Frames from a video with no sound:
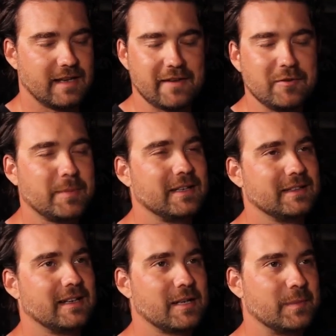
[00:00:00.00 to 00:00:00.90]
everybody
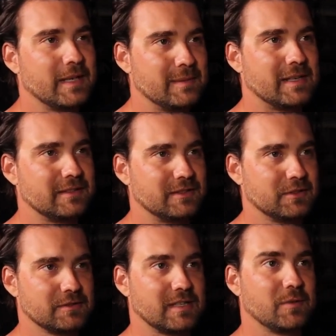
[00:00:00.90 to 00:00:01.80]
that I complain about this
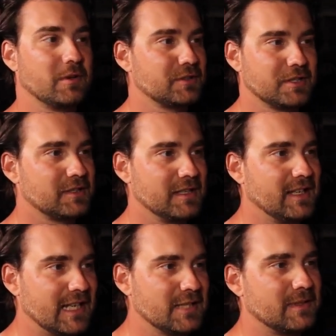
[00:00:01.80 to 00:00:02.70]
to, it's well, it's just the
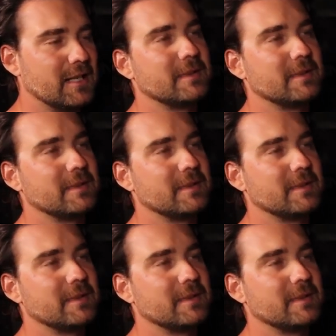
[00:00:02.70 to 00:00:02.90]
engagement.